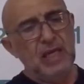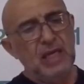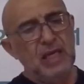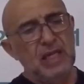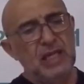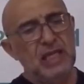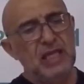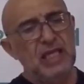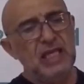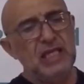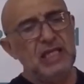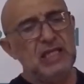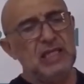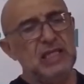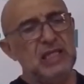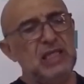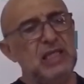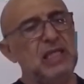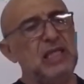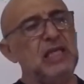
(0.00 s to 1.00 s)
This
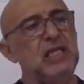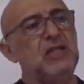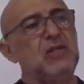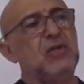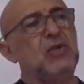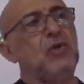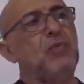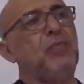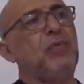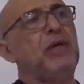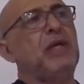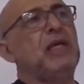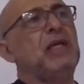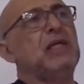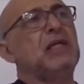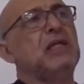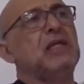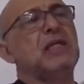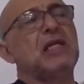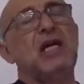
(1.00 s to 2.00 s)
needs to be
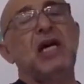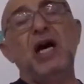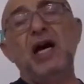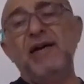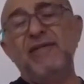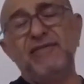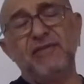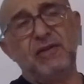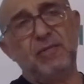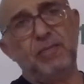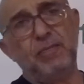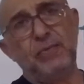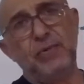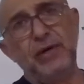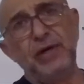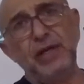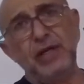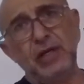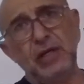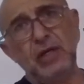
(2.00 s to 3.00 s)
scuffed
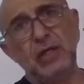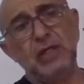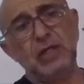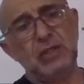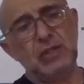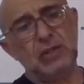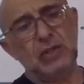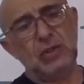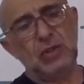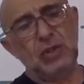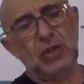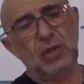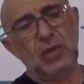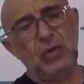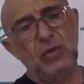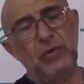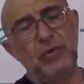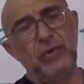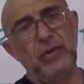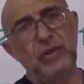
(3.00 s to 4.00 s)
pretty good so
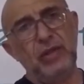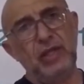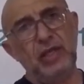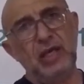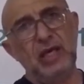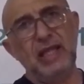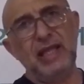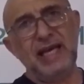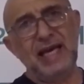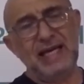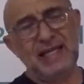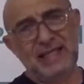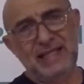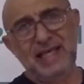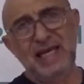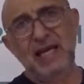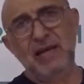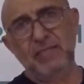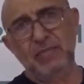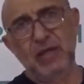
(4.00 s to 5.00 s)
that
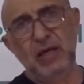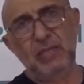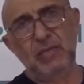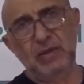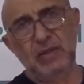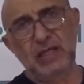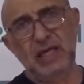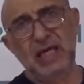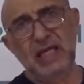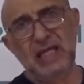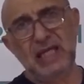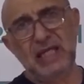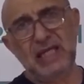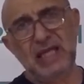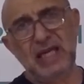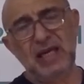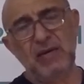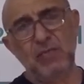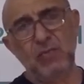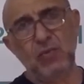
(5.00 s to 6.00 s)
tape, double-sided
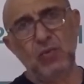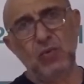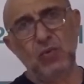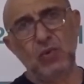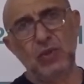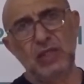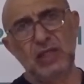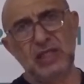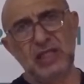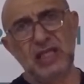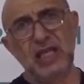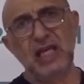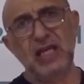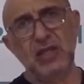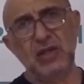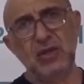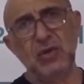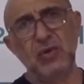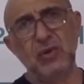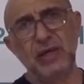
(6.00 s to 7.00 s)
tape, would
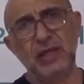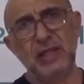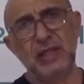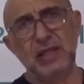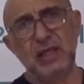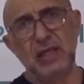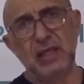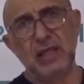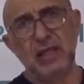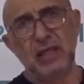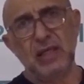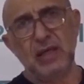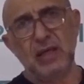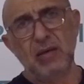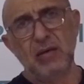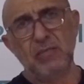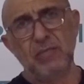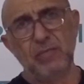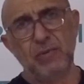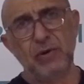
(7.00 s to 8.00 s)
stick to it
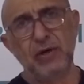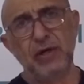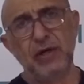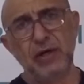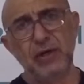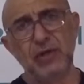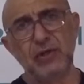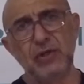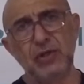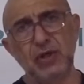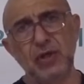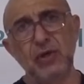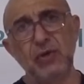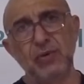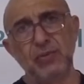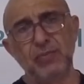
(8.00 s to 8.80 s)
pretty good too.